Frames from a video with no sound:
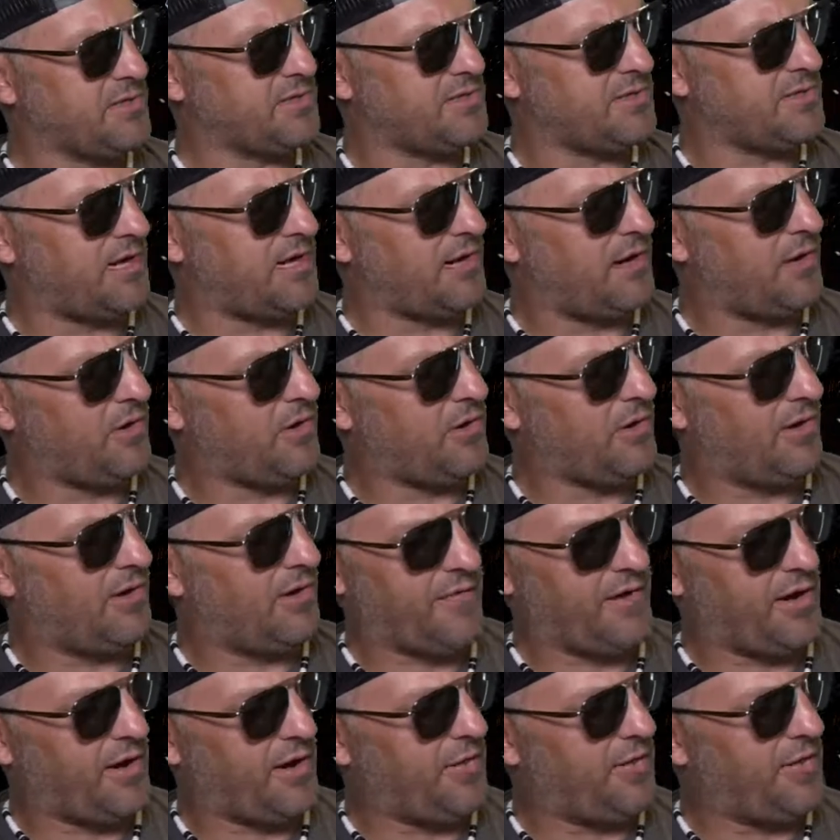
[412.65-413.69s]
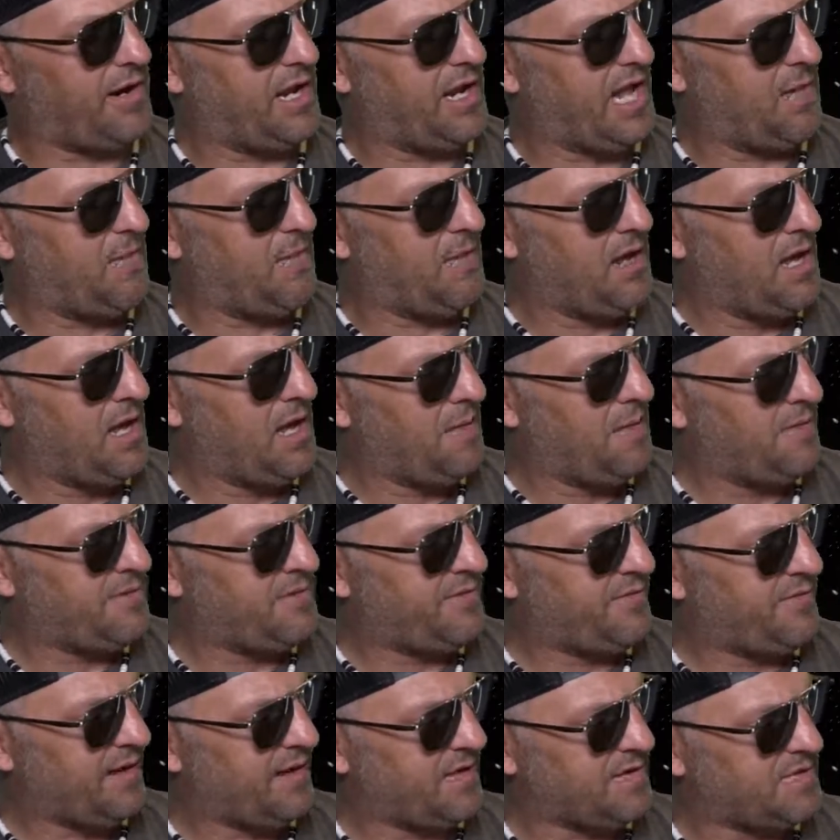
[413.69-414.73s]
Looks like her. I forgot her name, but
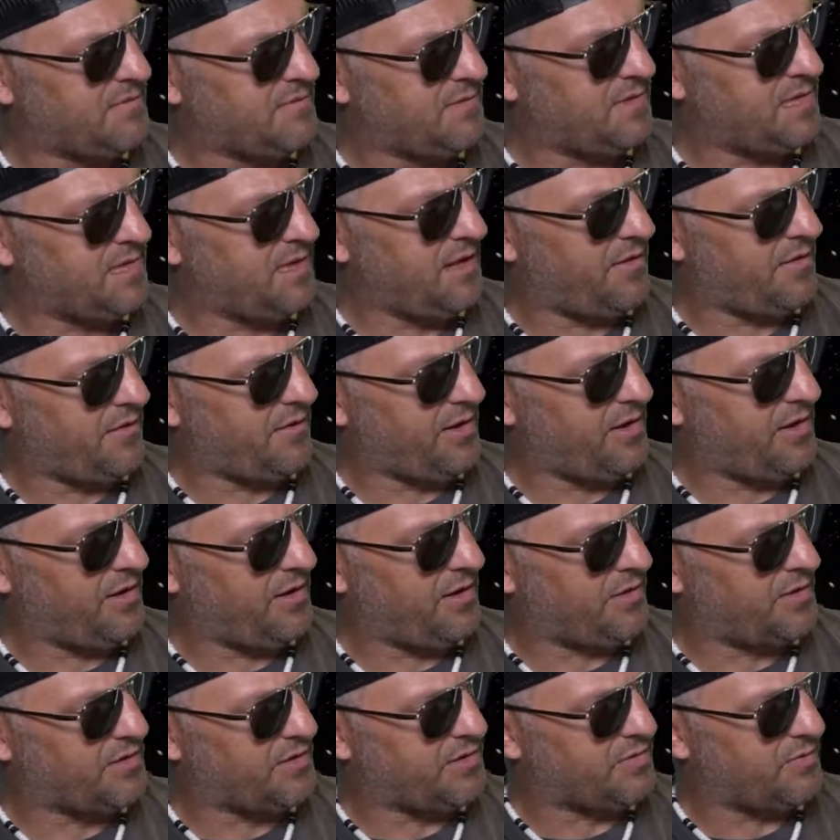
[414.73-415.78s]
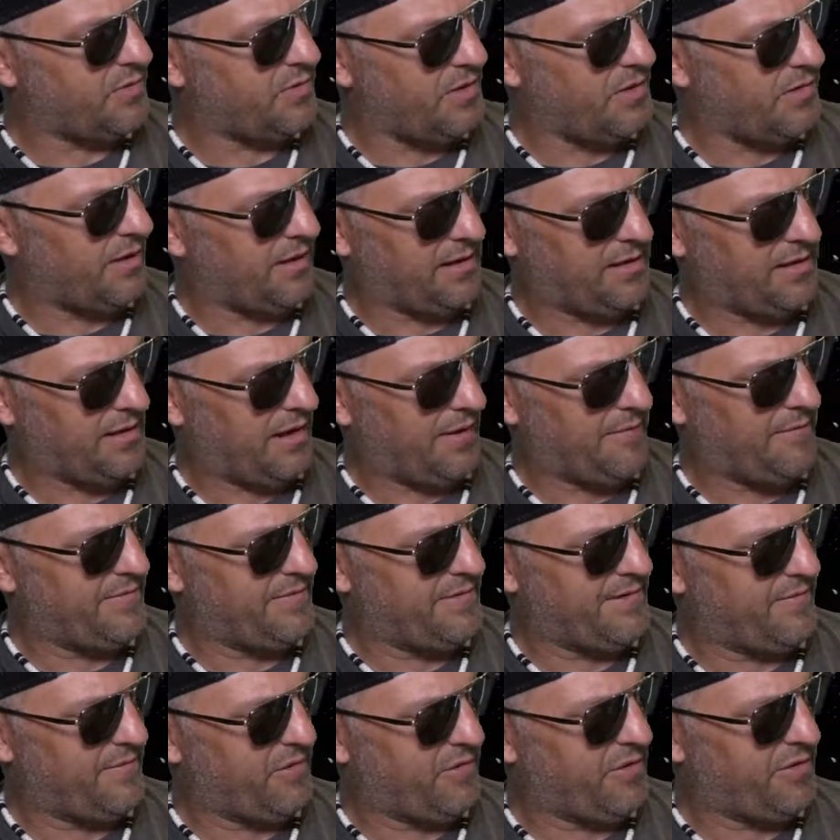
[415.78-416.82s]
you've got some of the other characters as well. Like I've
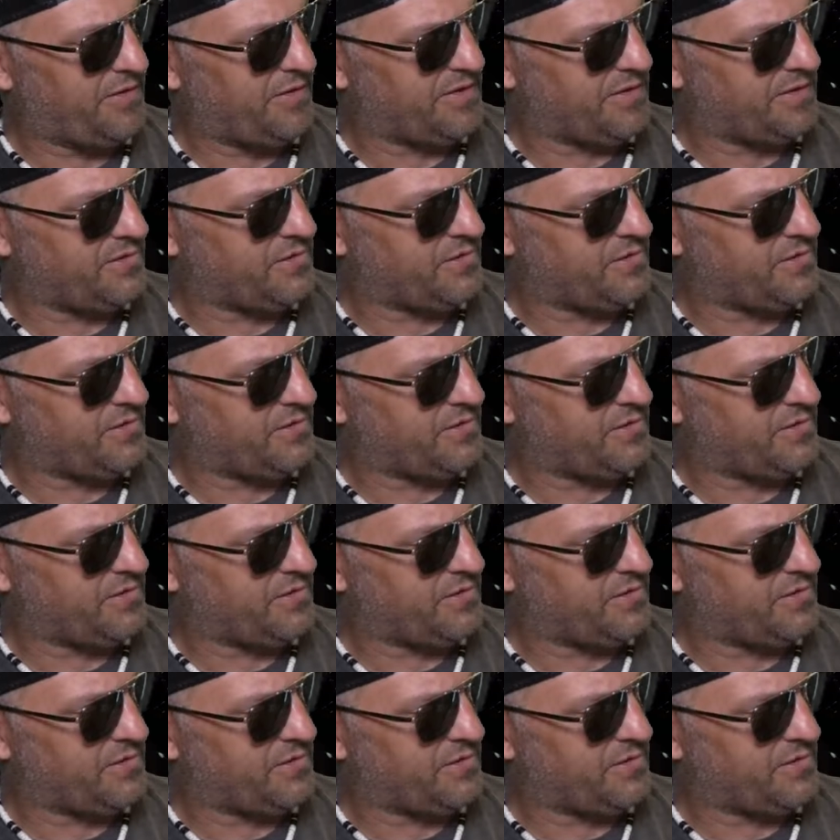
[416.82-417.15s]
never heard of these guys.